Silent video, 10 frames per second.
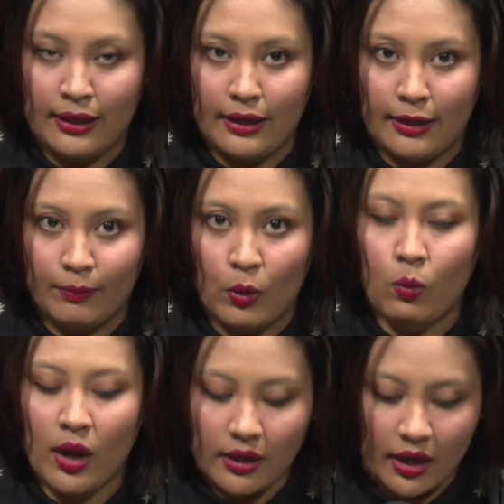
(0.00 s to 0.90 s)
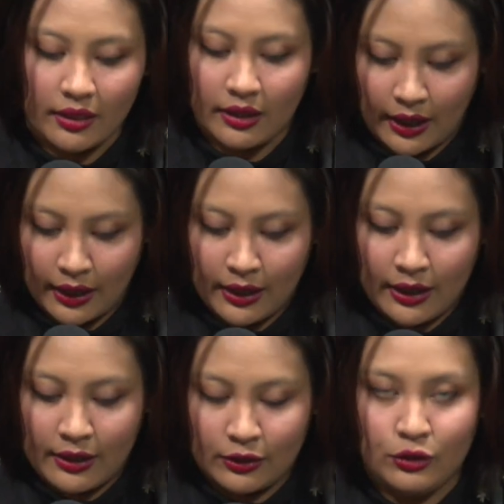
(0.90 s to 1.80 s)
What are they?
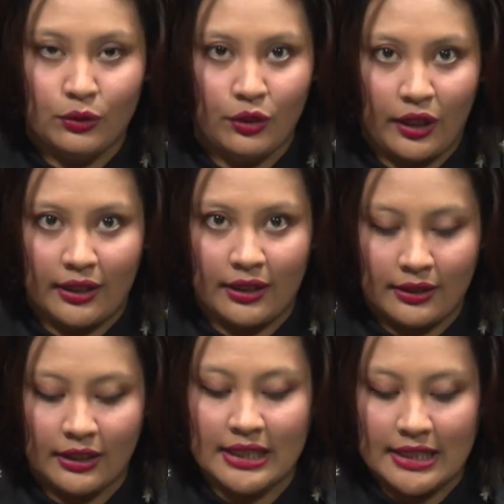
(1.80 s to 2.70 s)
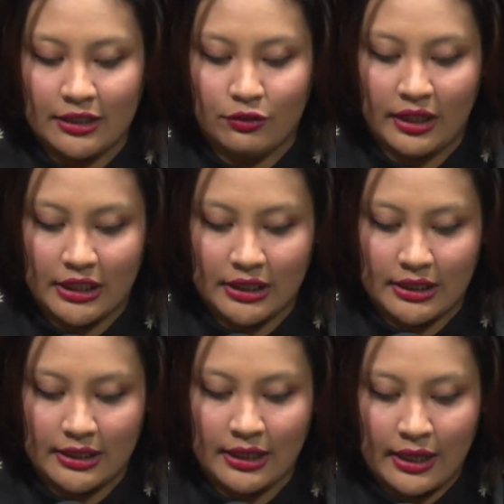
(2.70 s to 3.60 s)
Do you think, the
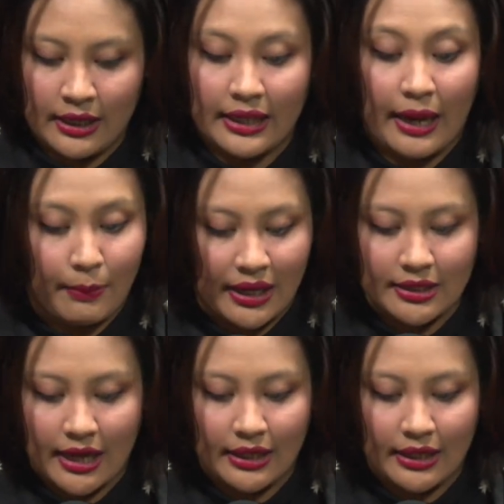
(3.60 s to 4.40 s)
considerations that I meant?